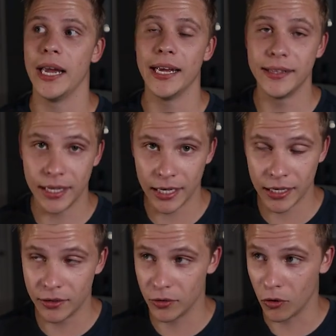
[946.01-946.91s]
It
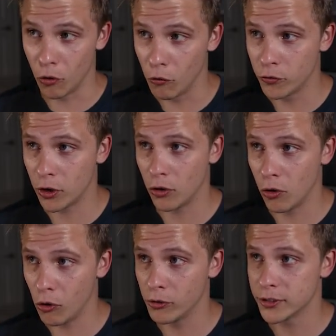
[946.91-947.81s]
did overall
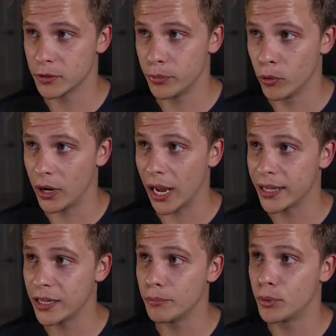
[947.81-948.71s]
hold support, and
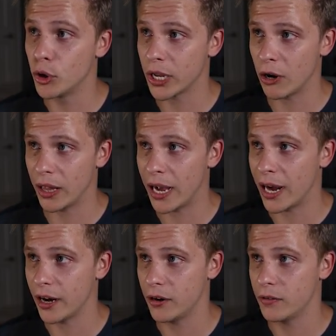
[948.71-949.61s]
then it broke out
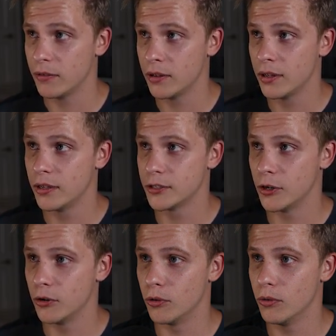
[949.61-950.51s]
higher.
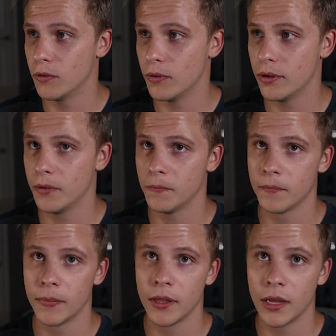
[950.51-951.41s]
So
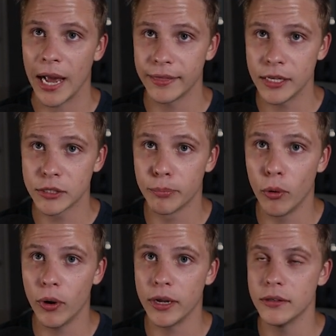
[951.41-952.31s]
at this
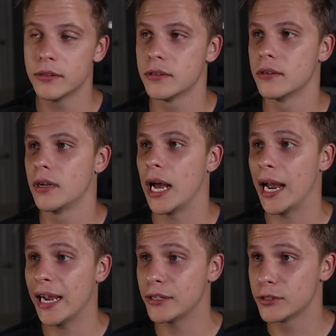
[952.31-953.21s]
point,
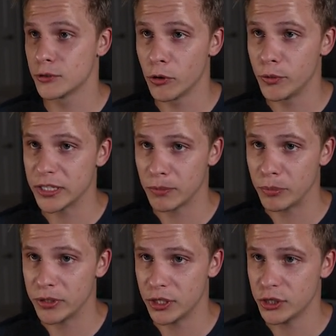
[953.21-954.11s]
I had sold the rest of my
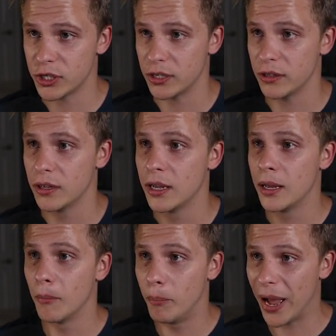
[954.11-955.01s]
position
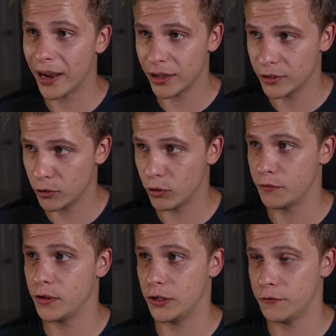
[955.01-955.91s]
back into
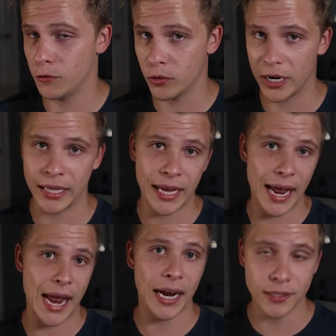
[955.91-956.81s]
154, and I
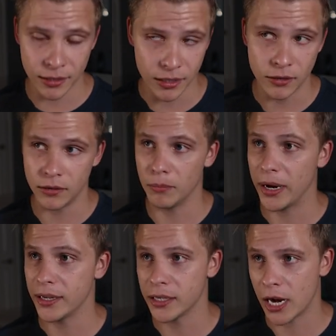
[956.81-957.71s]
exited
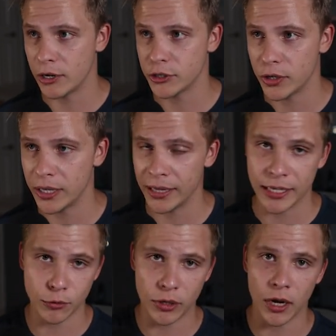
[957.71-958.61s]
my entire trade, and
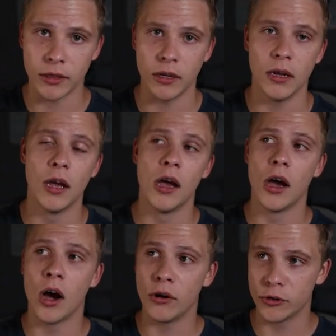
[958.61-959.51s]
that's where I got the
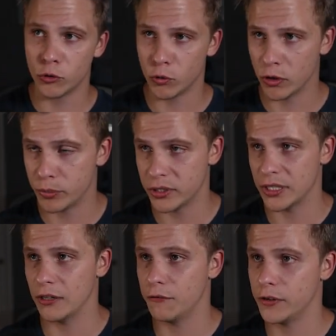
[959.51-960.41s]

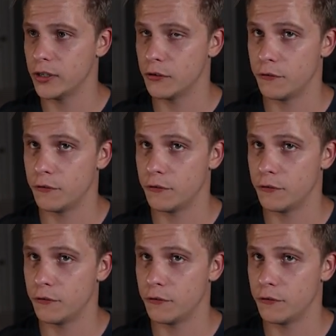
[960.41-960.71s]
121% figure